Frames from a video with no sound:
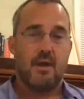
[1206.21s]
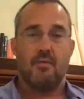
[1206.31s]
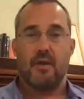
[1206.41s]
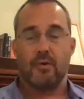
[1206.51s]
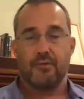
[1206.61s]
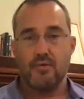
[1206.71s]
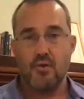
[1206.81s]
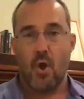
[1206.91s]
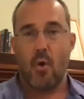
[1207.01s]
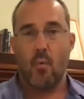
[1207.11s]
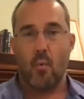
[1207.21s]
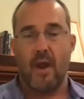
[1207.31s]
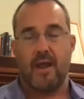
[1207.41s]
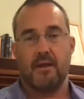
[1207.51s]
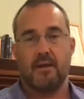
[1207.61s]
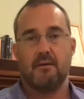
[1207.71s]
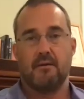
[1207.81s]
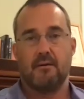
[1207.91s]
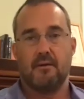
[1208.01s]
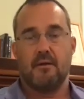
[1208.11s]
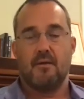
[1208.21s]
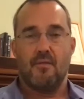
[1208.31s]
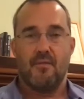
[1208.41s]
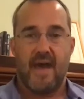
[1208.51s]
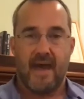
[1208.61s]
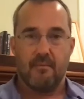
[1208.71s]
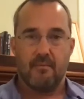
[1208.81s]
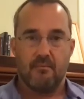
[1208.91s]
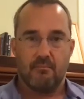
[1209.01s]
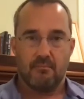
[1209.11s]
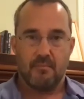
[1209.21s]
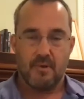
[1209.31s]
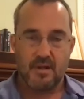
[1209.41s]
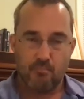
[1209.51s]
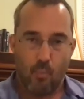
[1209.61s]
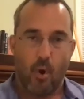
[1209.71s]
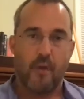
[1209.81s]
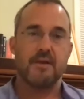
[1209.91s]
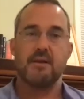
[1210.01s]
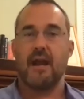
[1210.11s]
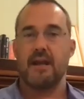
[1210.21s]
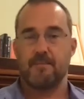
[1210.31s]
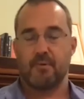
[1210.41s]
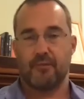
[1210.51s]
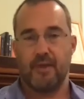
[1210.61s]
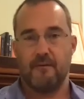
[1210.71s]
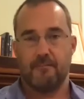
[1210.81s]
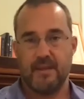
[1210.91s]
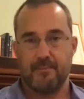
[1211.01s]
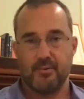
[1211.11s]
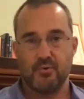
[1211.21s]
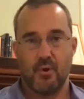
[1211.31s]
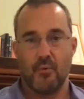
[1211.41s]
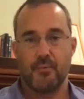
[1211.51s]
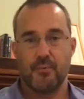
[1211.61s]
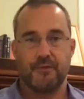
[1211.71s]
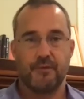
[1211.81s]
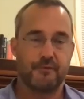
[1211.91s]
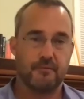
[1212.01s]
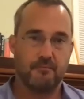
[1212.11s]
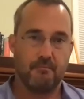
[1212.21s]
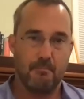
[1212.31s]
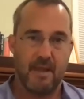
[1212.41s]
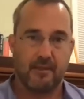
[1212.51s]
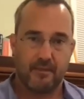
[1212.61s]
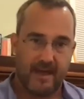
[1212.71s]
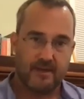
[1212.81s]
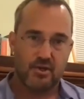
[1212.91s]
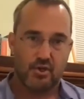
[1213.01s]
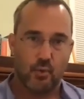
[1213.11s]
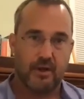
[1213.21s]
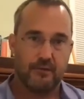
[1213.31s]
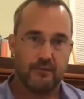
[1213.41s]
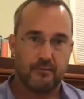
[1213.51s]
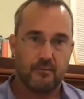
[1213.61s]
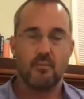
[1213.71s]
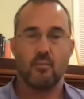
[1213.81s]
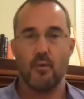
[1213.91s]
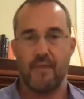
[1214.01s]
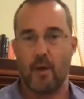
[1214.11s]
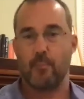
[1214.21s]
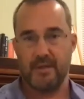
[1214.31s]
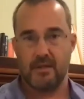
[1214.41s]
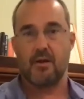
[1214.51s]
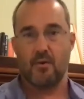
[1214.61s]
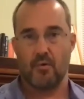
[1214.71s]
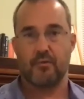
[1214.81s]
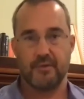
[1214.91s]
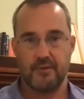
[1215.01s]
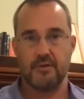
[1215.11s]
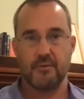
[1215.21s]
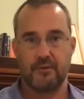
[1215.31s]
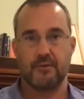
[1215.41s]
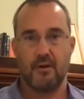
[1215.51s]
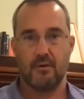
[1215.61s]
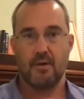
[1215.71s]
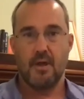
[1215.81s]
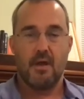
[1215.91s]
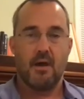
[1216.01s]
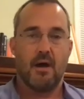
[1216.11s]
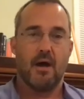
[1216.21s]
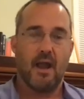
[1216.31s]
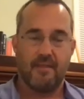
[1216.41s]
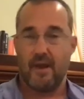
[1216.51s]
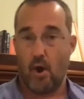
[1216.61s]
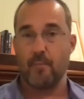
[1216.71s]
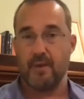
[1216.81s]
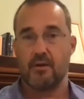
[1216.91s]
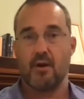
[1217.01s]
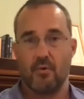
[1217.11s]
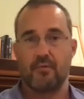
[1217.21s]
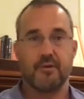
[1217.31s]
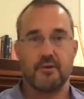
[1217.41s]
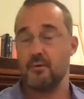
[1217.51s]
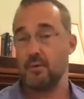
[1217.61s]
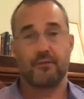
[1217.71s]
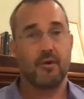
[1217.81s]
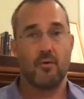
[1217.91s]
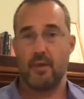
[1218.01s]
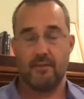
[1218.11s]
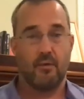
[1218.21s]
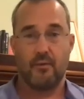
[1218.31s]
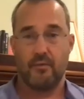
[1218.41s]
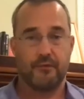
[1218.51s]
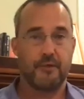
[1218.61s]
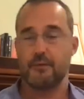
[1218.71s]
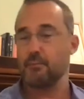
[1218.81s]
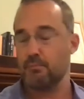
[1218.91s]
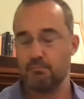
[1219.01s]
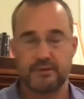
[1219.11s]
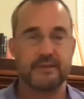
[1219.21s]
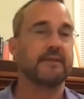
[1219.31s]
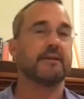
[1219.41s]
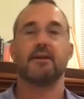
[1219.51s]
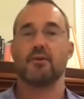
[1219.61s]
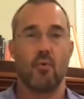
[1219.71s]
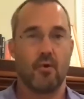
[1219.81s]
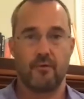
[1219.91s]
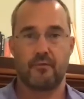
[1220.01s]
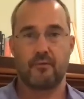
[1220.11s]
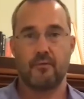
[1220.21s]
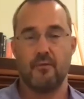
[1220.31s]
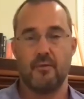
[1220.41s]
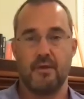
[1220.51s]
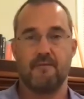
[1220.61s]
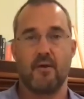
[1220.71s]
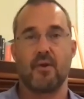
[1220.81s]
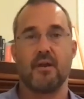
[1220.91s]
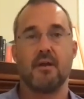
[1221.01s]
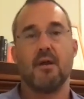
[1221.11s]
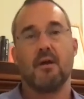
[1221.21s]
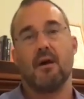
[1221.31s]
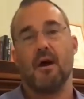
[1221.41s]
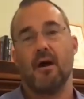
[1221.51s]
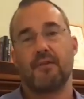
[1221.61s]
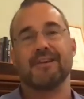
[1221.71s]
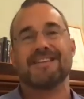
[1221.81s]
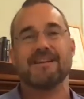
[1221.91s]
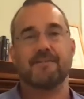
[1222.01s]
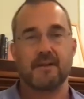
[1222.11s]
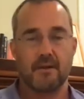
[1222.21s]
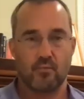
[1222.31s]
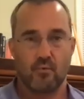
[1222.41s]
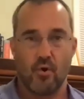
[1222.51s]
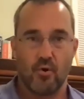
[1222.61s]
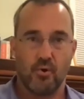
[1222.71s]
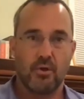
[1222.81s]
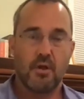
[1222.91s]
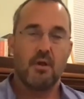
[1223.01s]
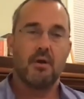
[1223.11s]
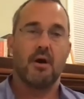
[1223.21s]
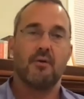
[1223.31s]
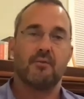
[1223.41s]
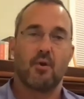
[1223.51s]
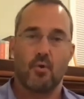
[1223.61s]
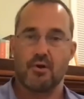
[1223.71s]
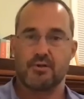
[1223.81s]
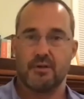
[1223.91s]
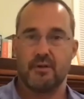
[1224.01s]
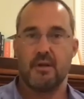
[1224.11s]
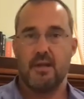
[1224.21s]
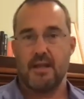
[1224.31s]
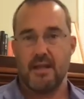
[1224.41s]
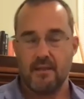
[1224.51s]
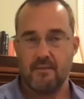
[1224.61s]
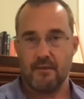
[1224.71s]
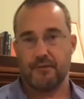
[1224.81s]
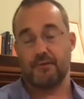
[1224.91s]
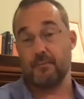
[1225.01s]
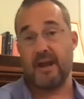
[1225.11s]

There is no way that more than 90% of people who go through the system make that choice without being coerced into doing so. And they are being coerced into doing so. And the system completely ignores the very significant role of coercion in the system.